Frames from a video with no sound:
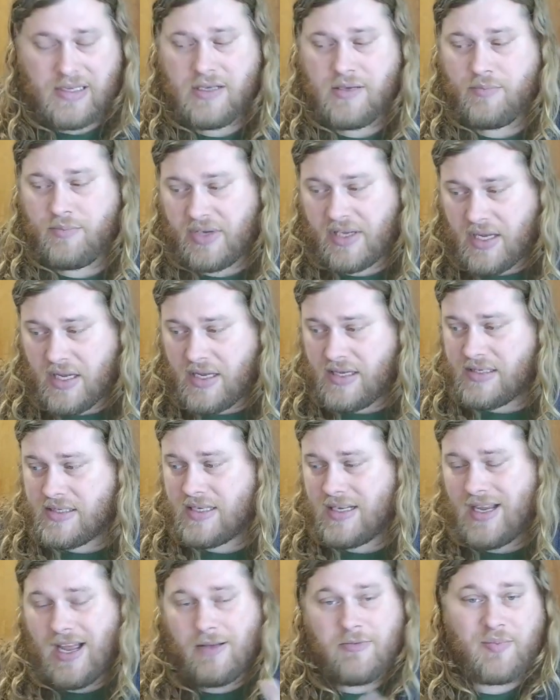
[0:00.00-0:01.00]

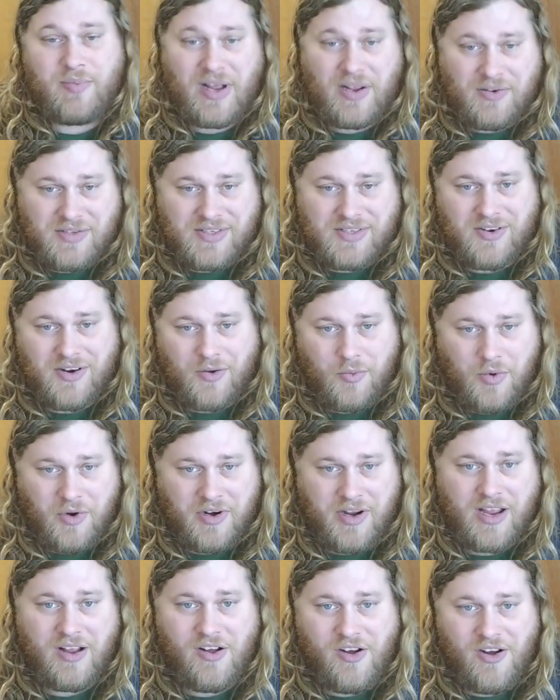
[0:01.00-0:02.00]
because I'm about to start
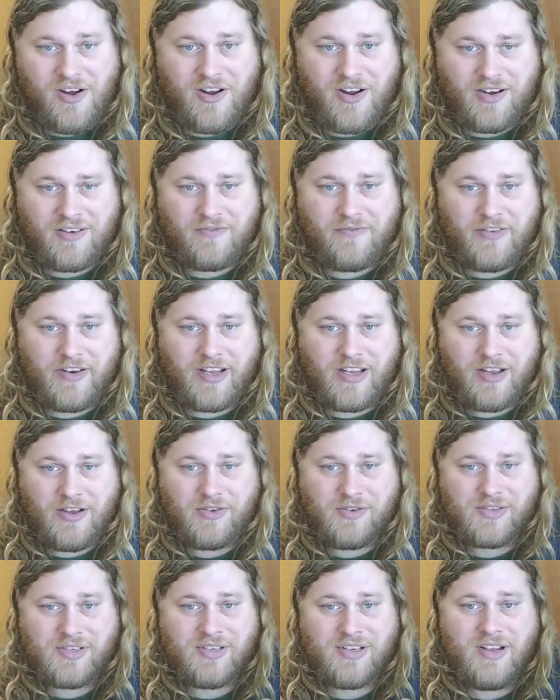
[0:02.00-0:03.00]
working on
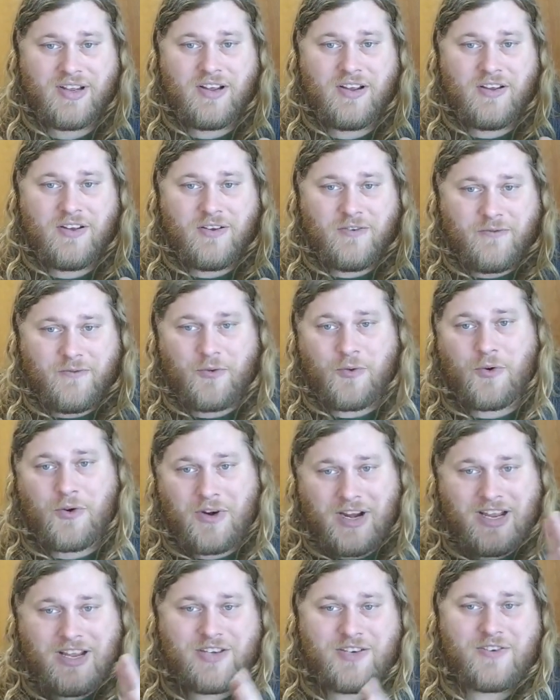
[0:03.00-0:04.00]
videos
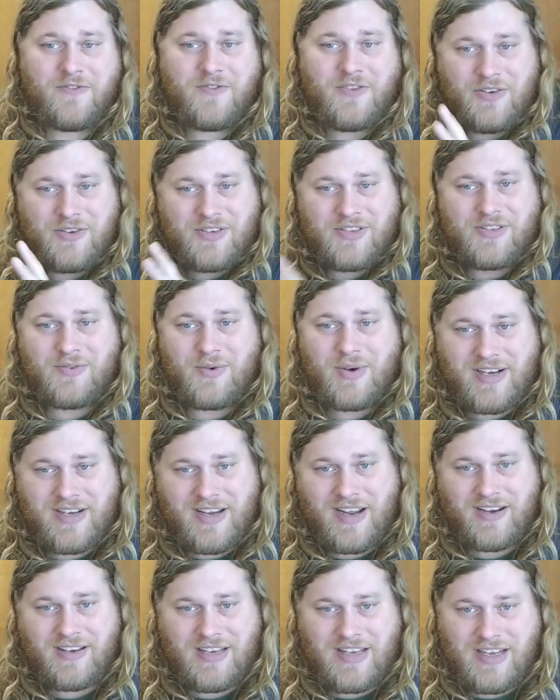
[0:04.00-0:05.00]
for each of those 3
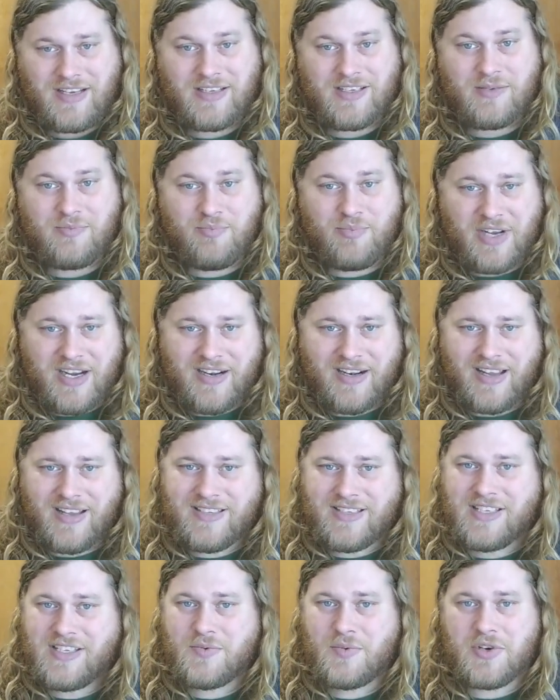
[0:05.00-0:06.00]
techniques. But
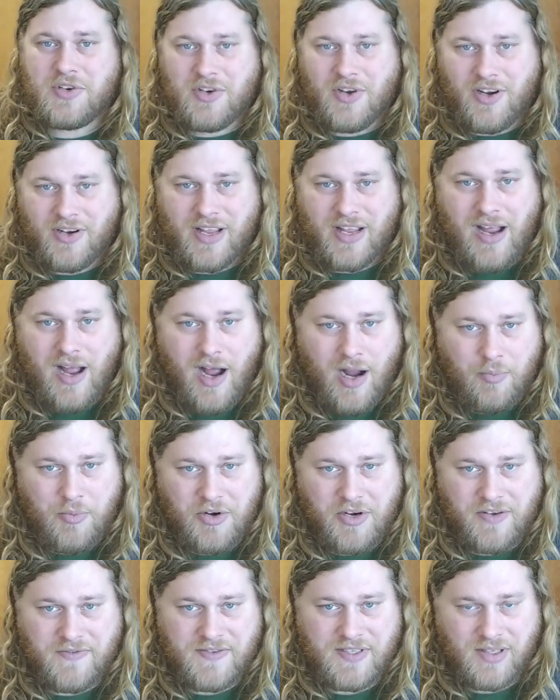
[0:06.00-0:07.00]
since we're talking
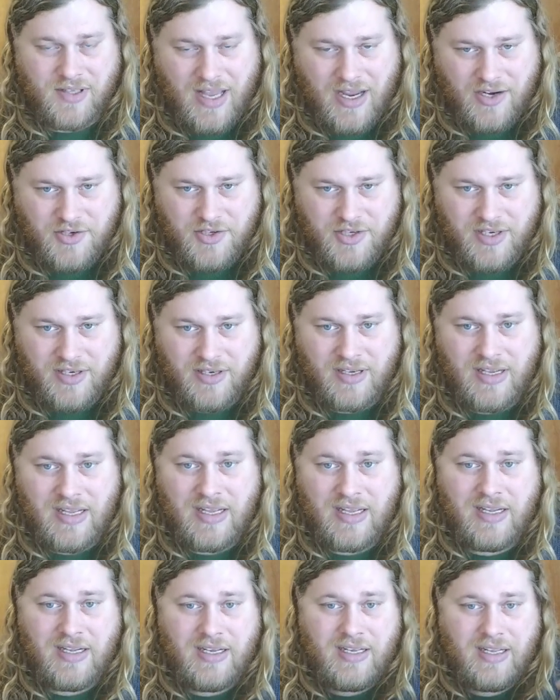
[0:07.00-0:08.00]
operative selection,
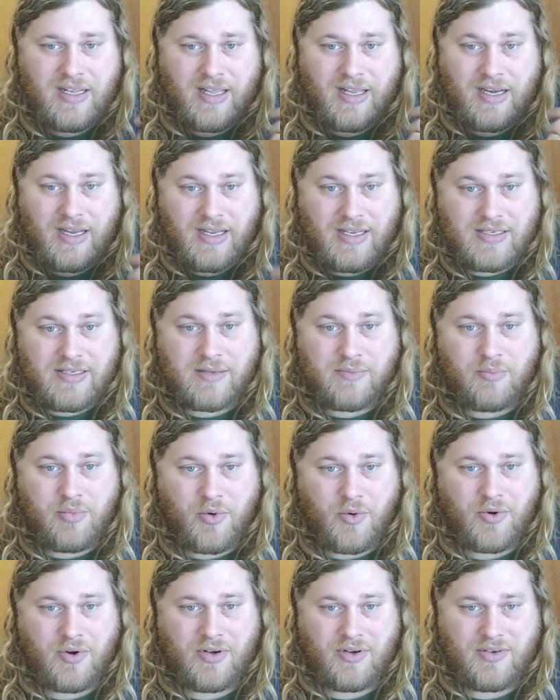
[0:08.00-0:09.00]
it is
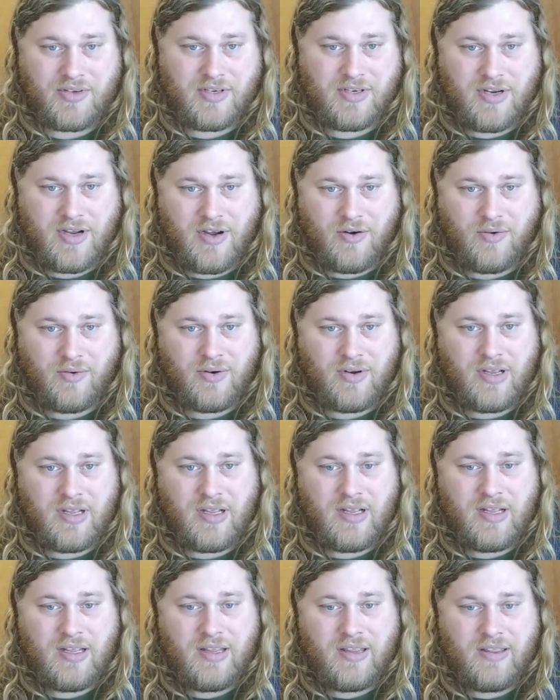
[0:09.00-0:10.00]
important to note
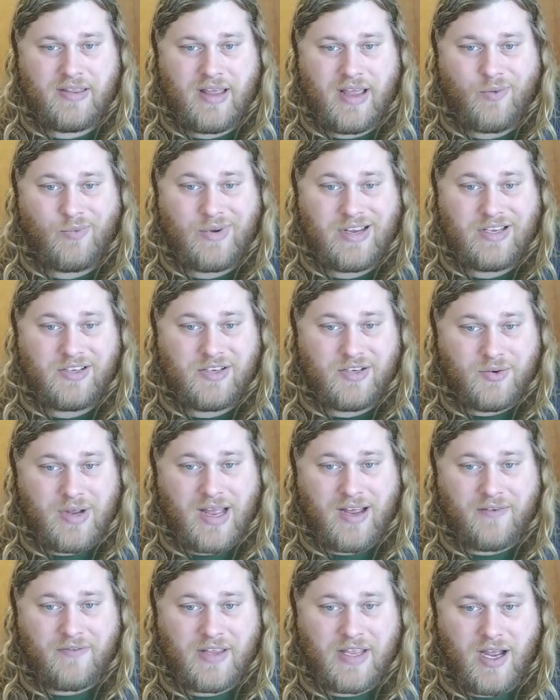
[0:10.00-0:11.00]
that we do
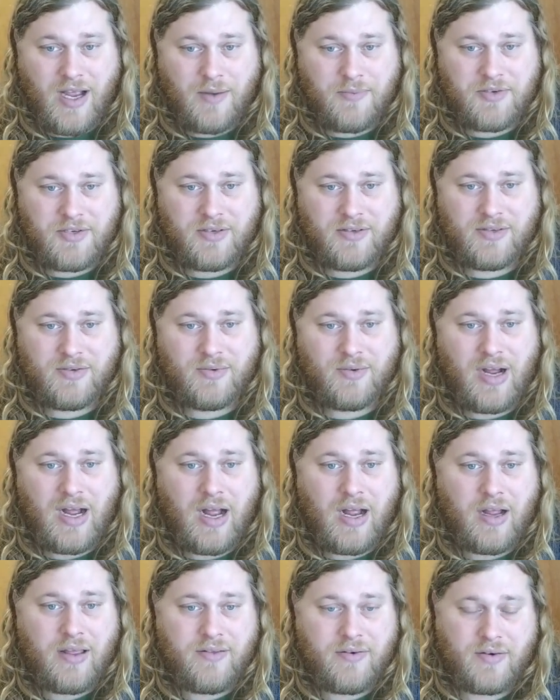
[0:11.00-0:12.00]
have the option to
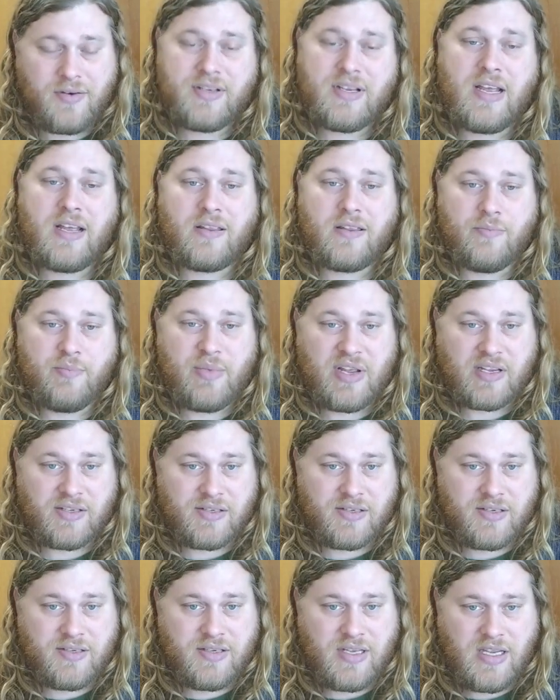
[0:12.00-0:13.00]
either take the
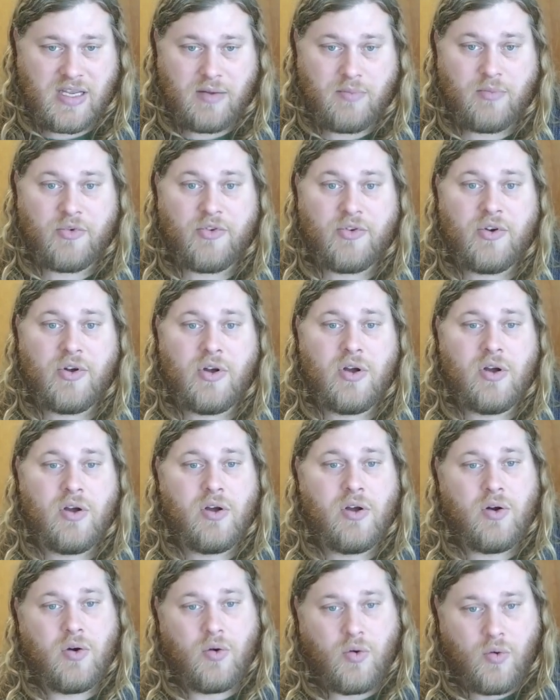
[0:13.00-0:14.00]
mixed team
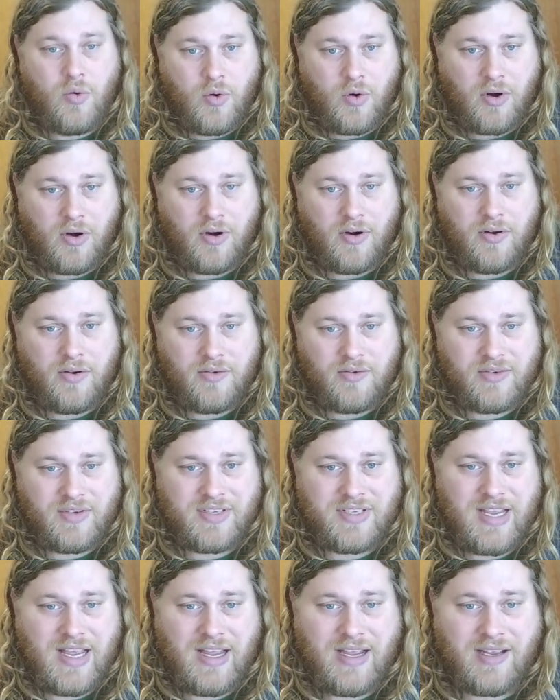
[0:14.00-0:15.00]
or to
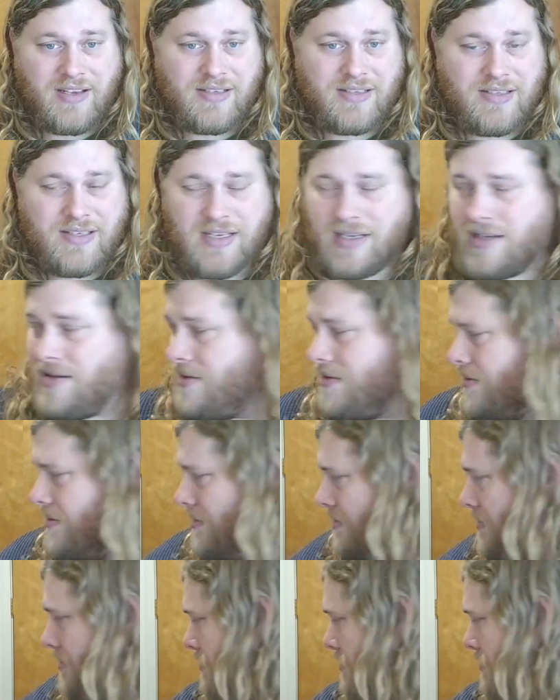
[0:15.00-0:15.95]
take single.